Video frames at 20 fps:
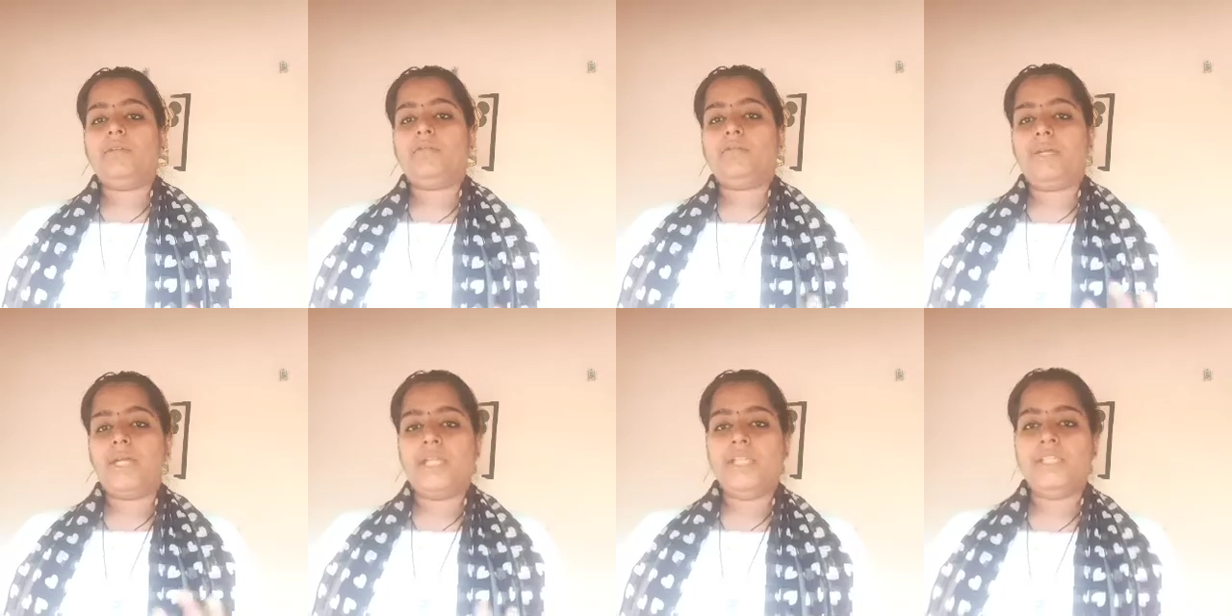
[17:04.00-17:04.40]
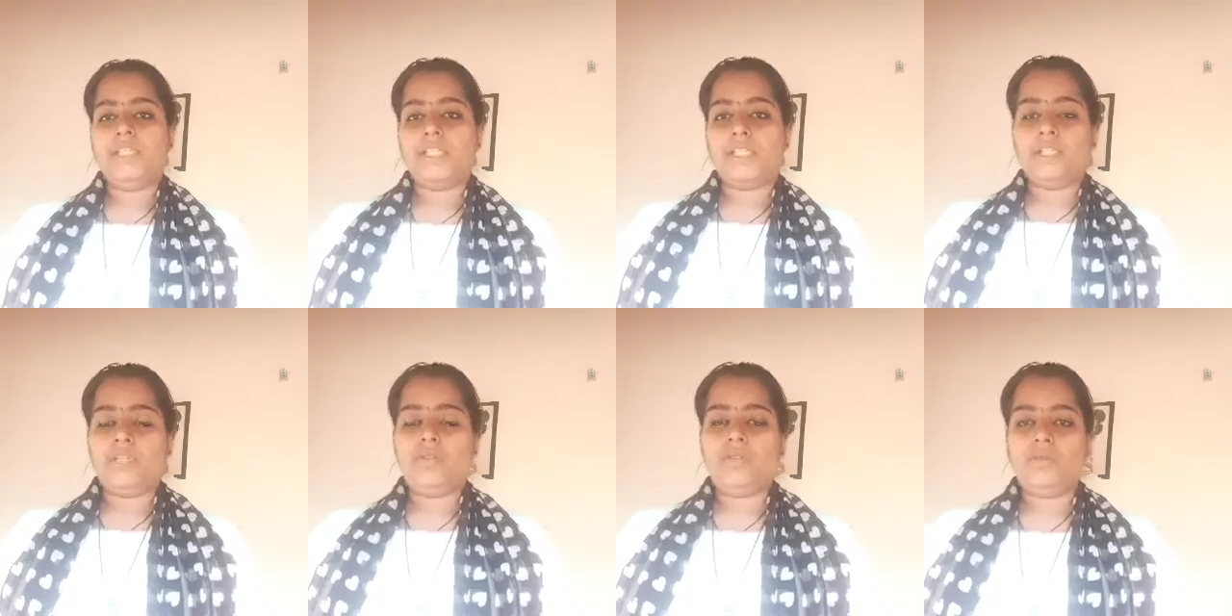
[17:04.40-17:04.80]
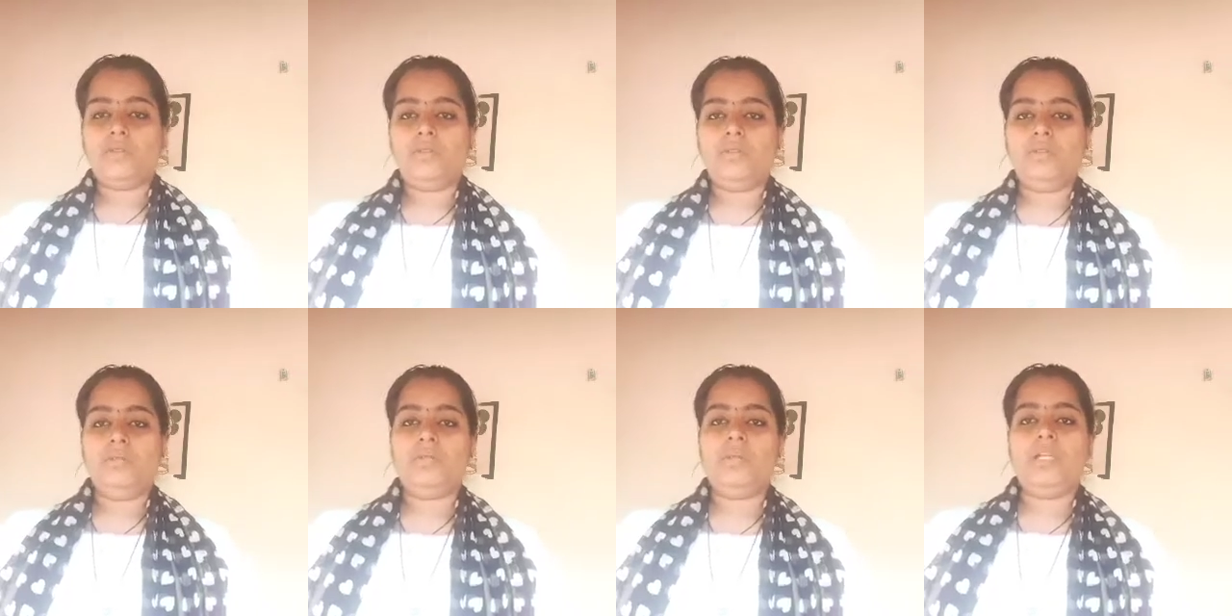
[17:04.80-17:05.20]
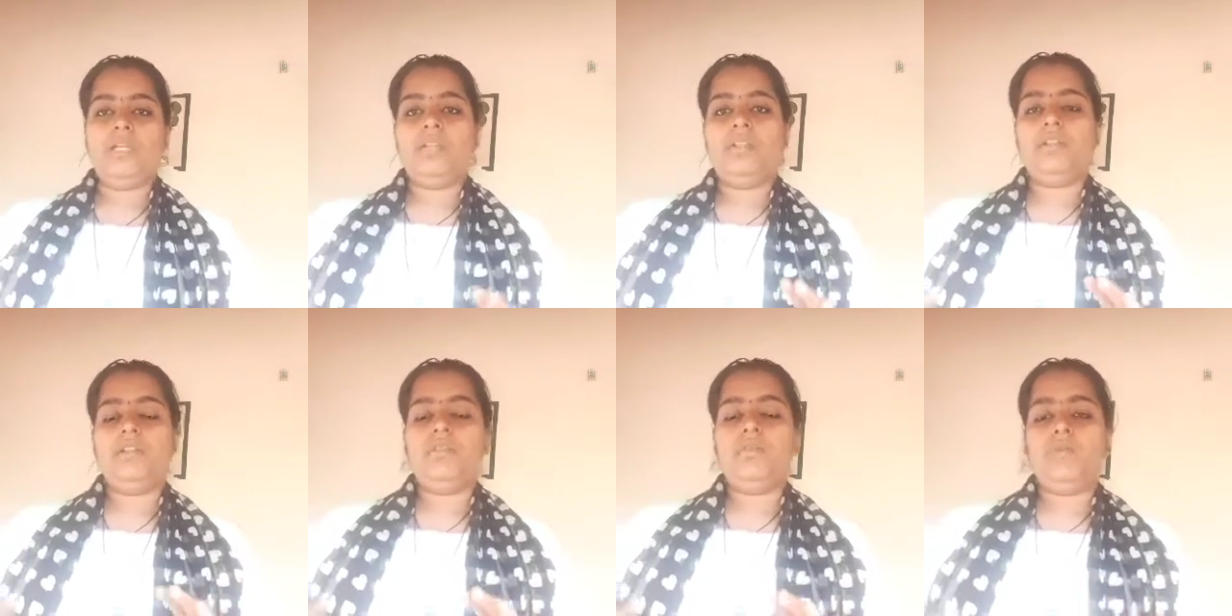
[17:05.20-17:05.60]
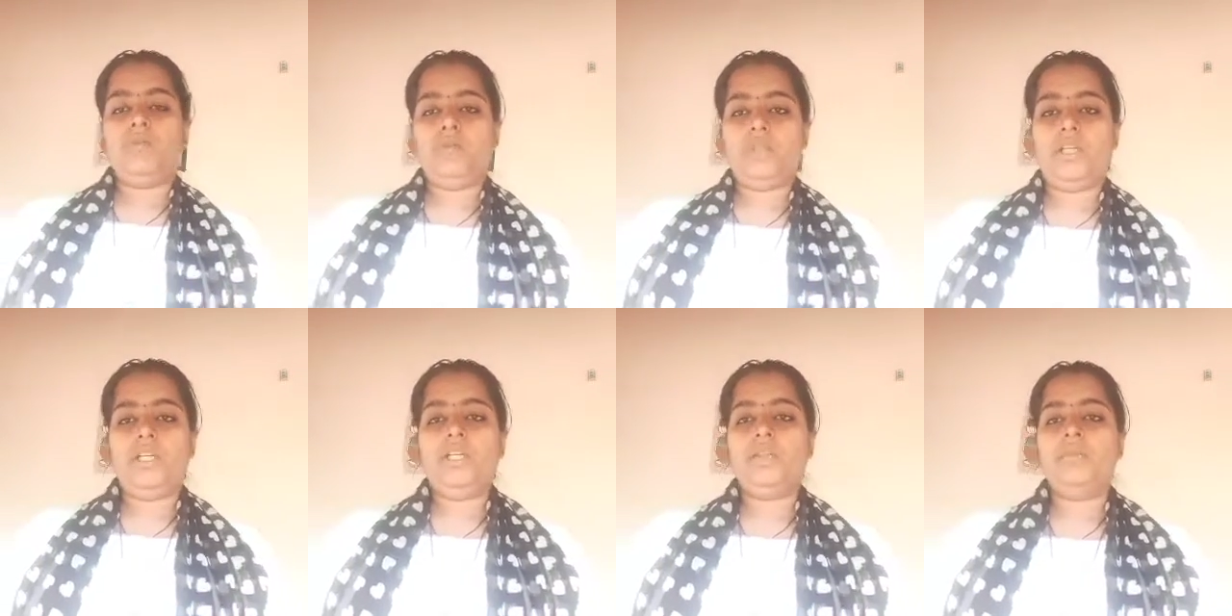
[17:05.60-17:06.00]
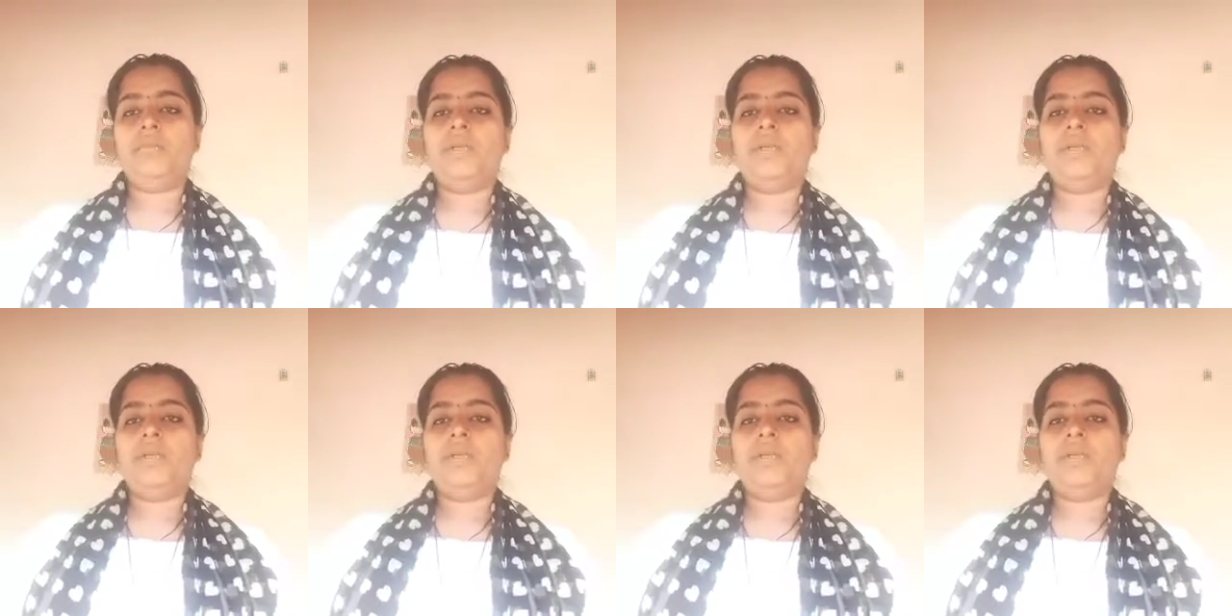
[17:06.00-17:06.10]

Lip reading: mighty ruler,